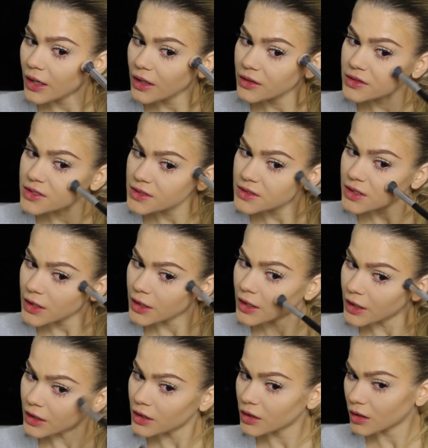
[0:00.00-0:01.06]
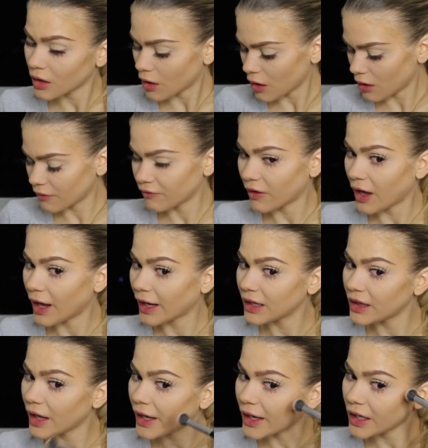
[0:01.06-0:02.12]
And just a hint of
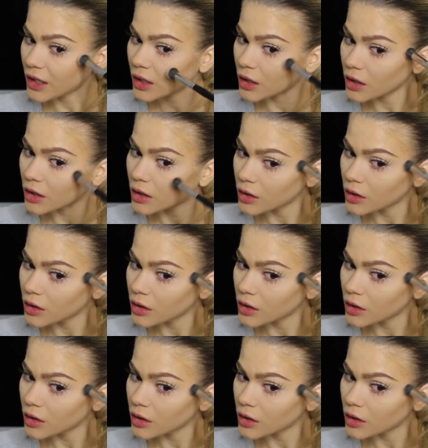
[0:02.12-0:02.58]
highlight.